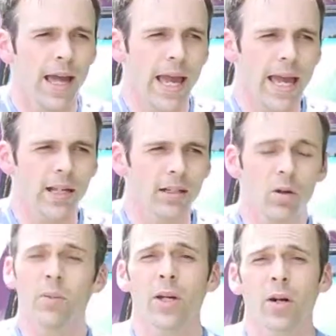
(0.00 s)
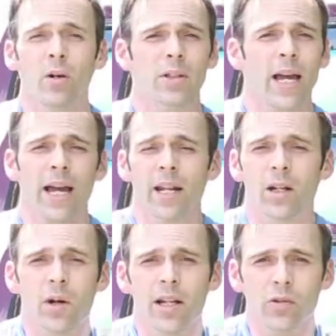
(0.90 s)
And lo and behold, I had a
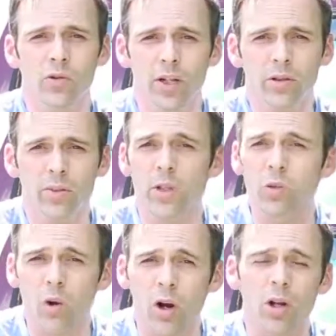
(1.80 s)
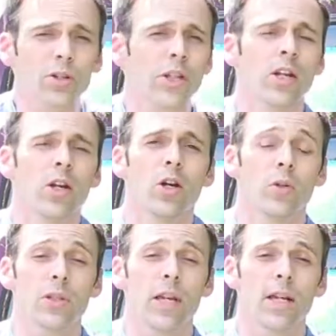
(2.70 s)
great instructor, Miss Rawls,
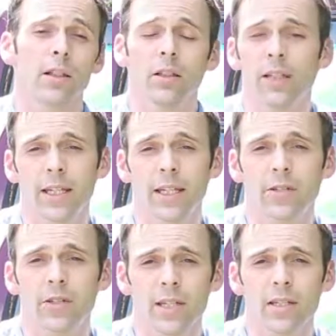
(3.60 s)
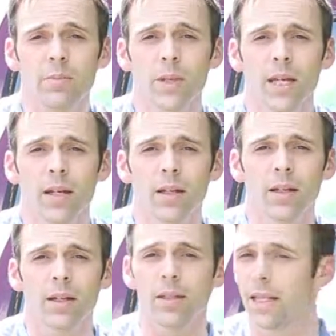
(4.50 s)
who said, look kids, this can be
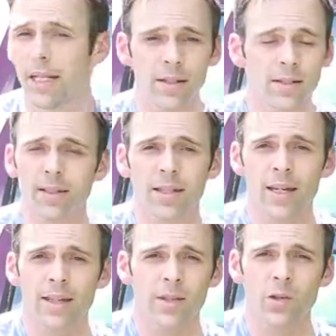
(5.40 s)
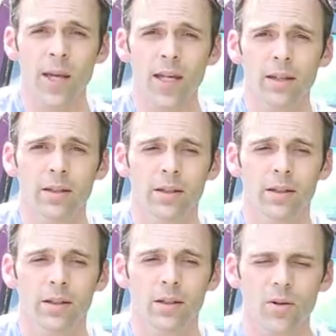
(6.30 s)
the easiest A that you make,
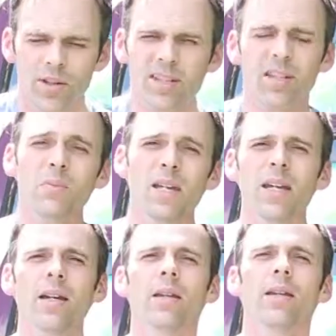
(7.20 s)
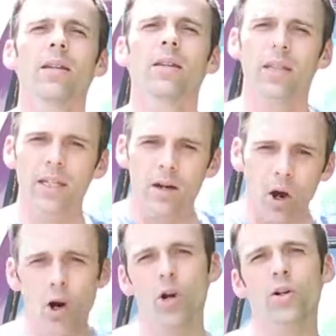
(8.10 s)
or this can be the
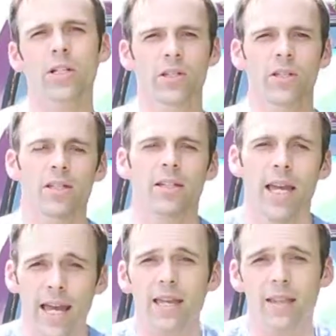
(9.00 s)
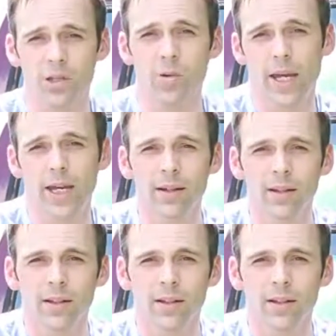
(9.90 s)
hardest A that you make.